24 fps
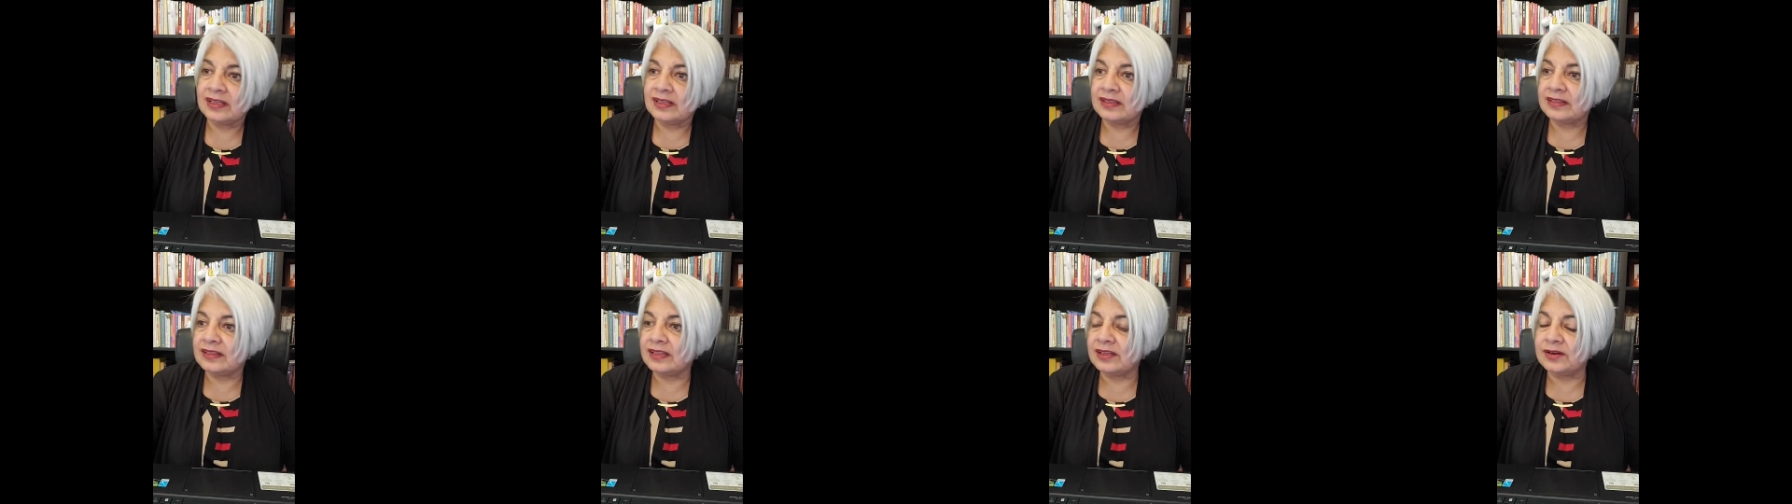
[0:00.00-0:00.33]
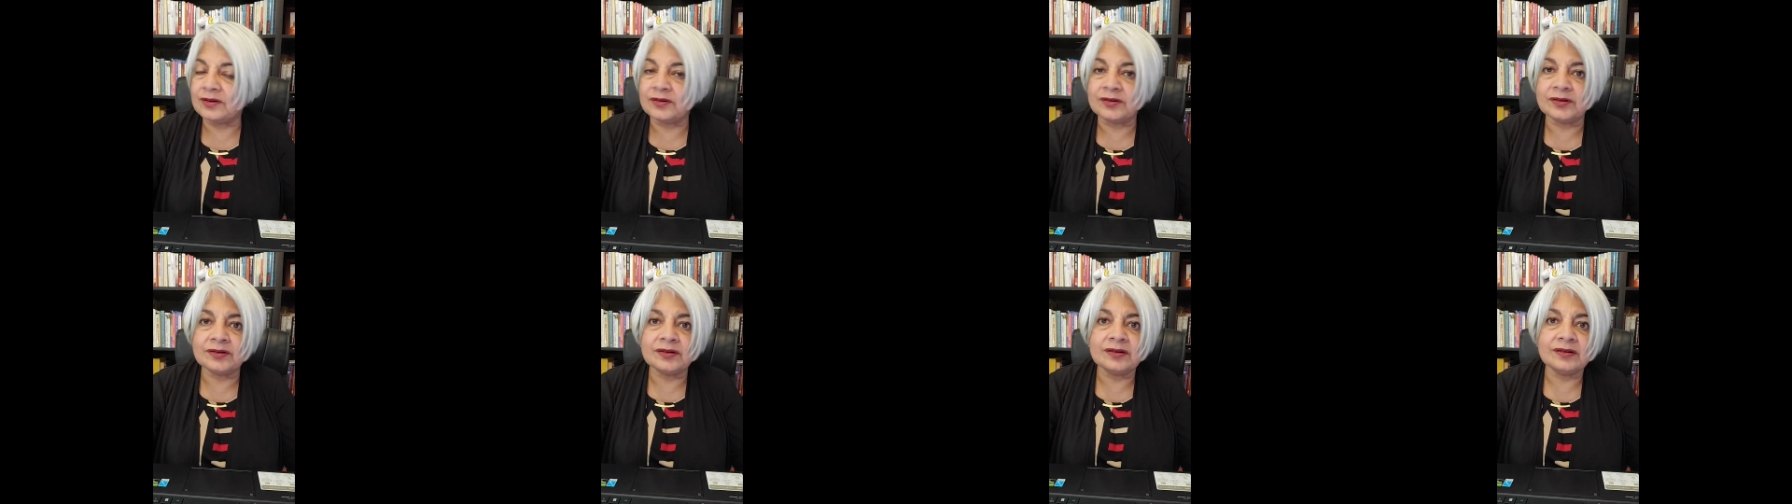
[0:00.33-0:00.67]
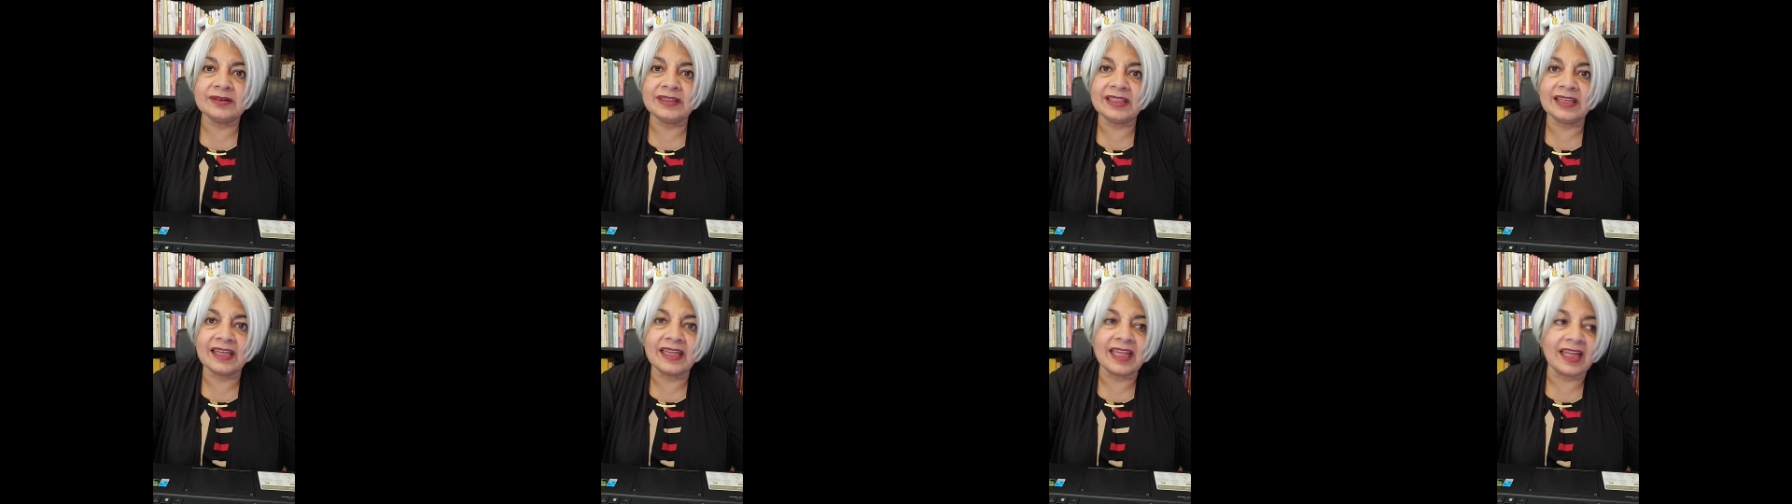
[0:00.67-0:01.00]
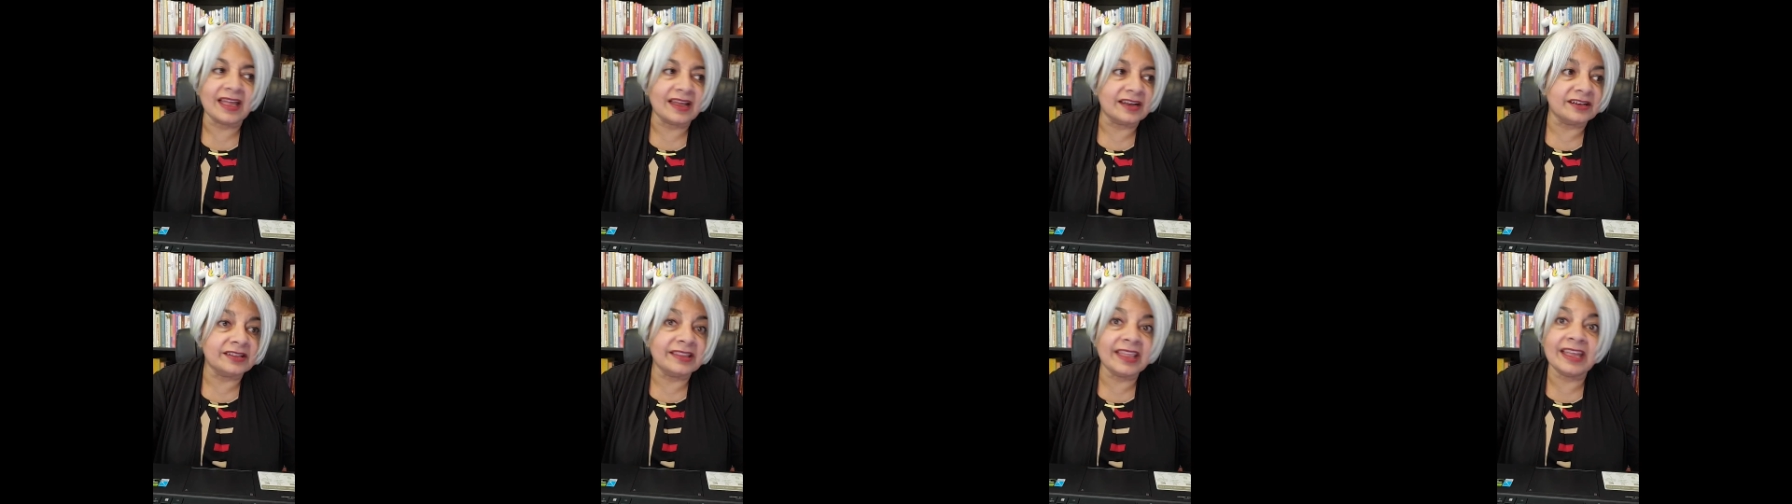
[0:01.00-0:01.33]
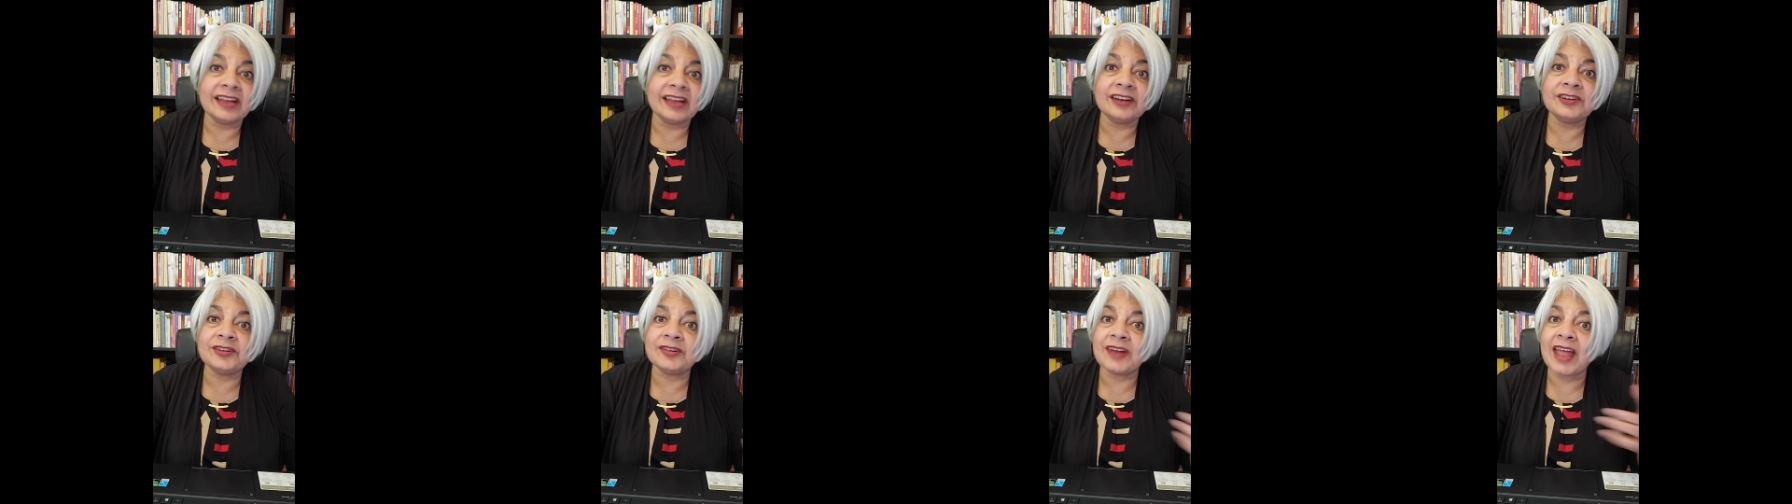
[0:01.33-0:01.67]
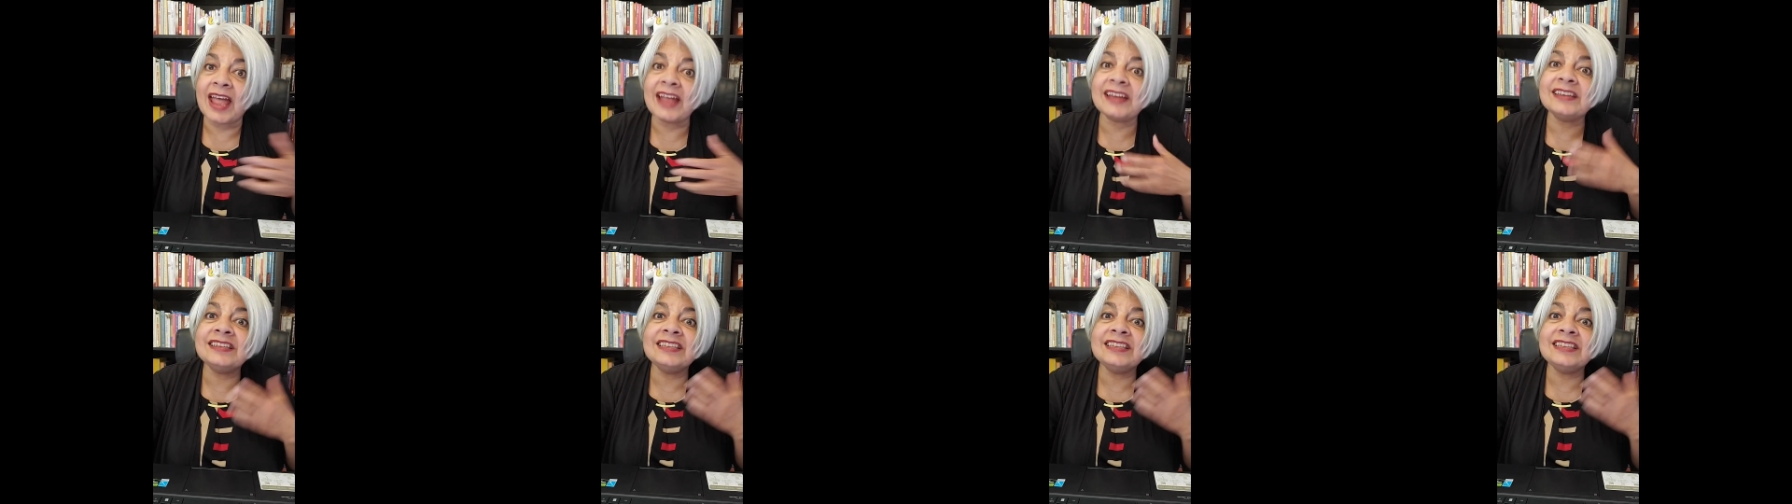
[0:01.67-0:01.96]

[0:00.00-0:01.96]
they don't, they get, they attract